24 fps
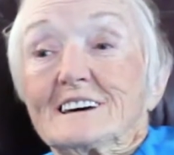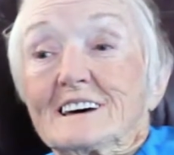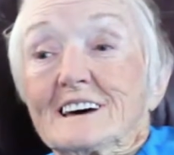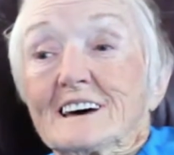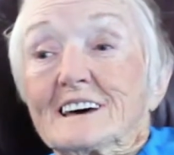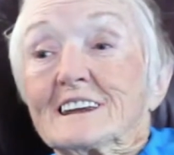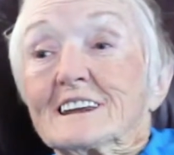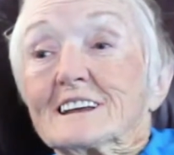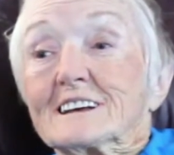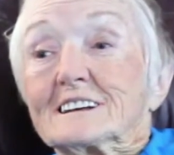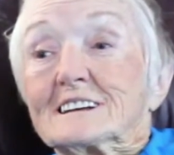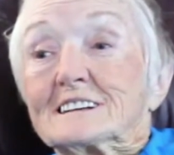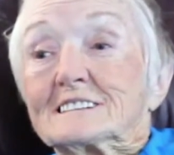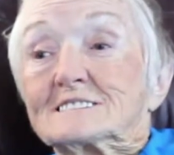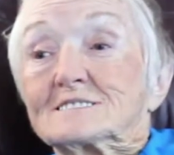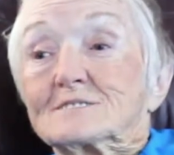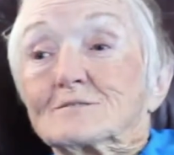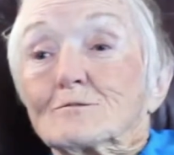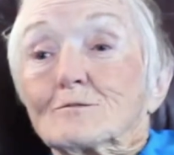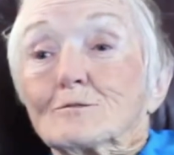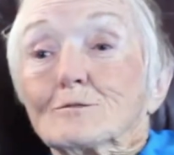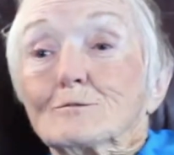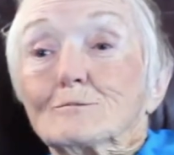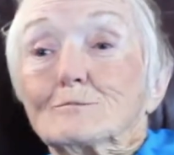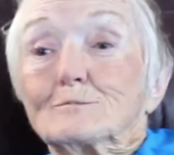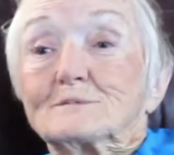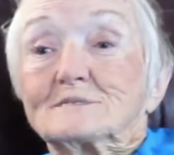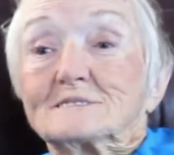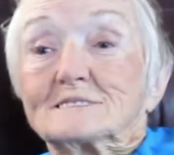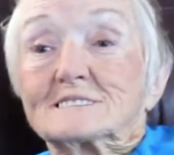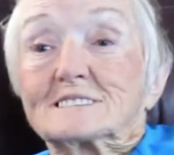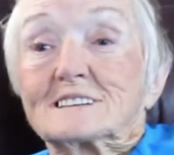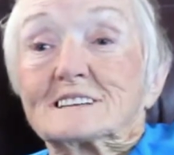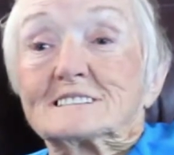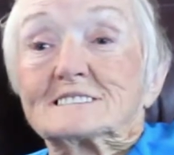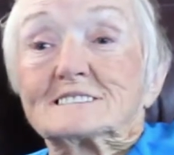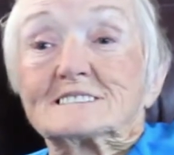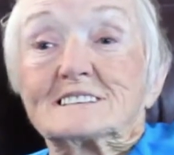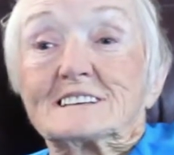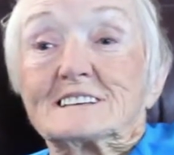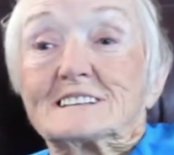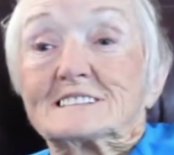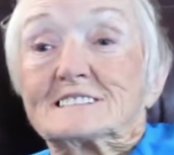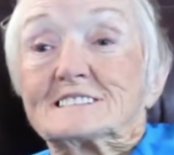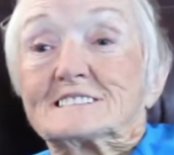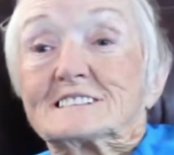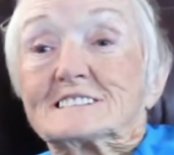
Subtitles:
and as groups, because it